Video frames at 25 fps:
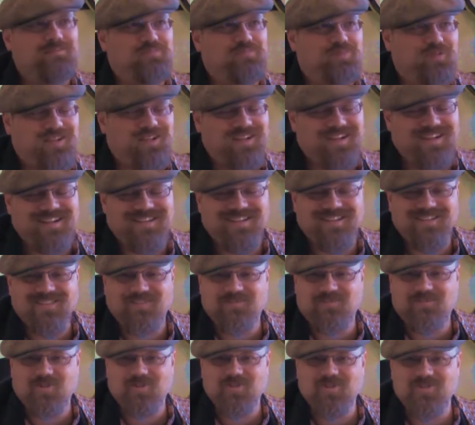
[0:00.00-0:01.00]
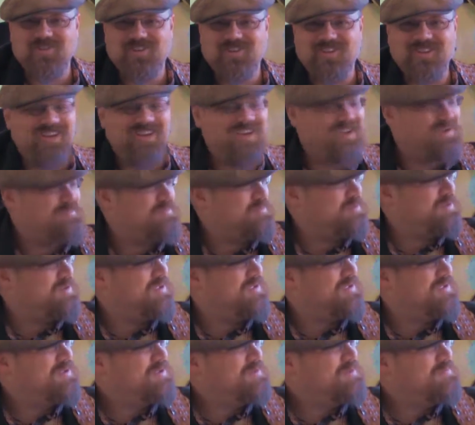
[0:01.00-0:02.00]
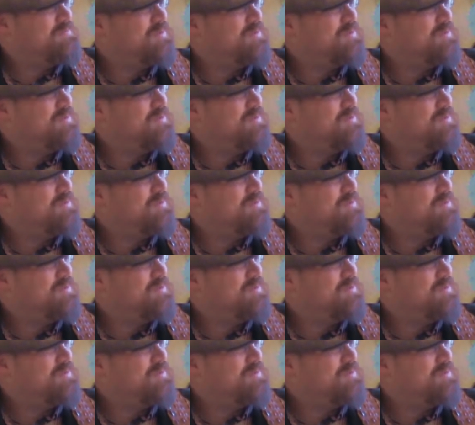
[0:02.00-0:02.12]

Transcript: played in the first lick, but